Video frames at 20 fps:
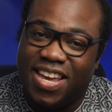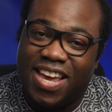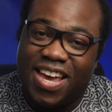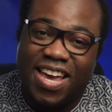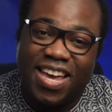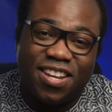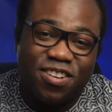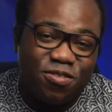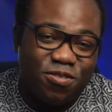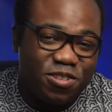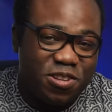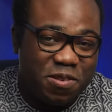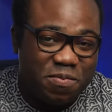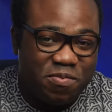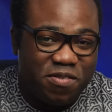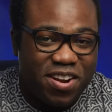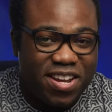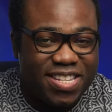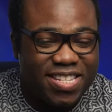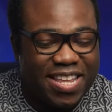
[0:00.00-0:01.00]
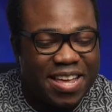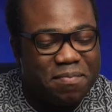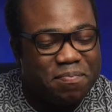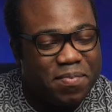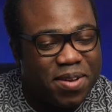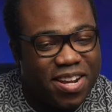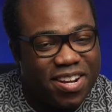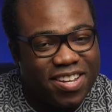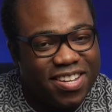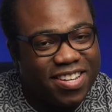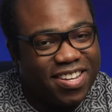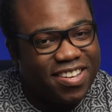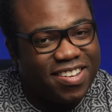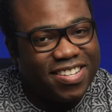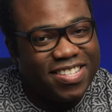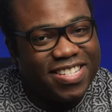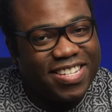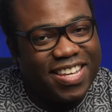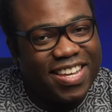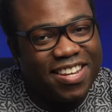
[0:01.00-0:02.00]
And also press that bell
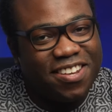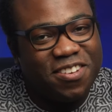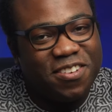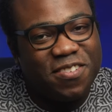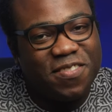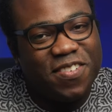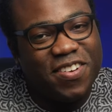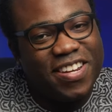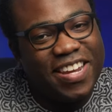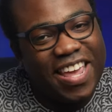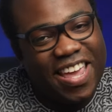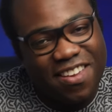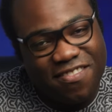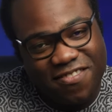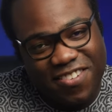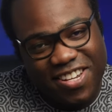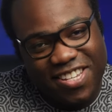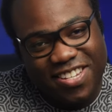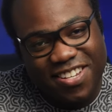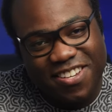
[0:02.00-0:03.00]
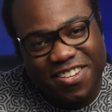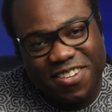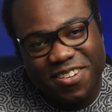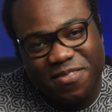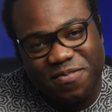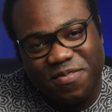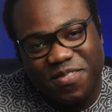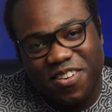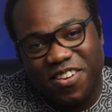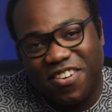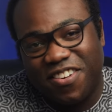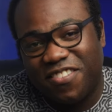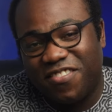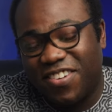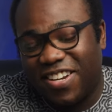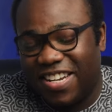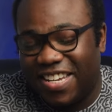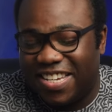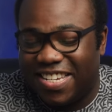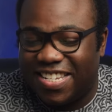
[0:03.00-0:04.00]
icon to get notified every time I
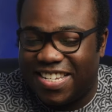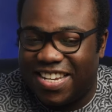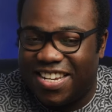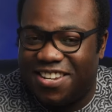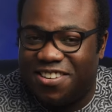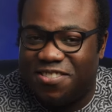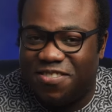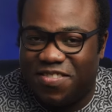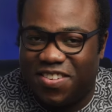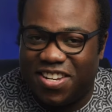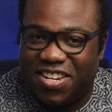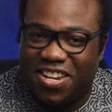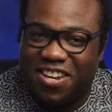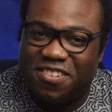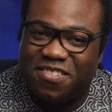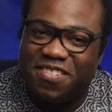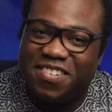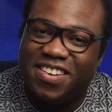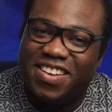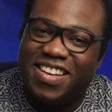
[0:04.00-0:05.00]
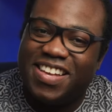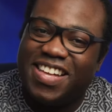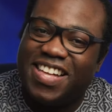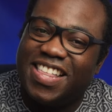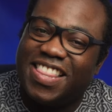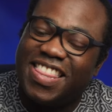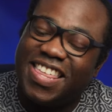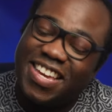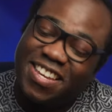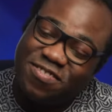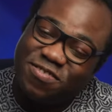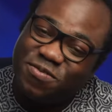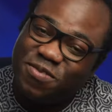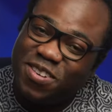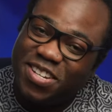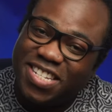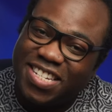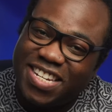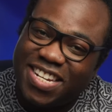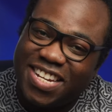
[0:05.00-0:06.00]
release a new video. Thanks for
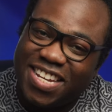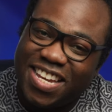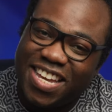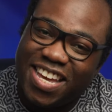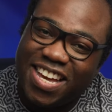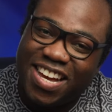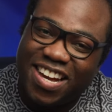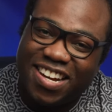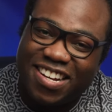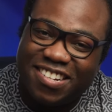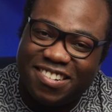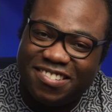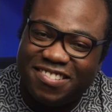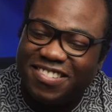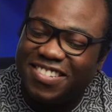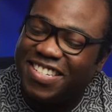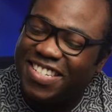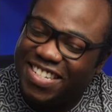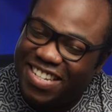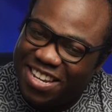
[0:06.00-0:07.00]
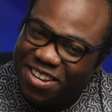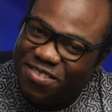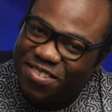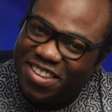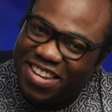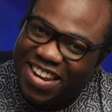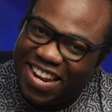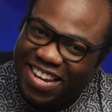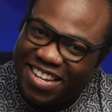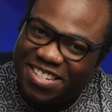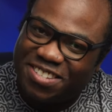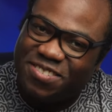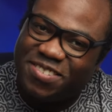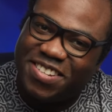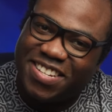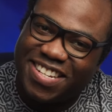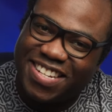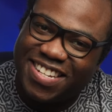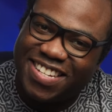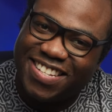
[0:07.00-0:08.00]
watching, I'll see you on the next one.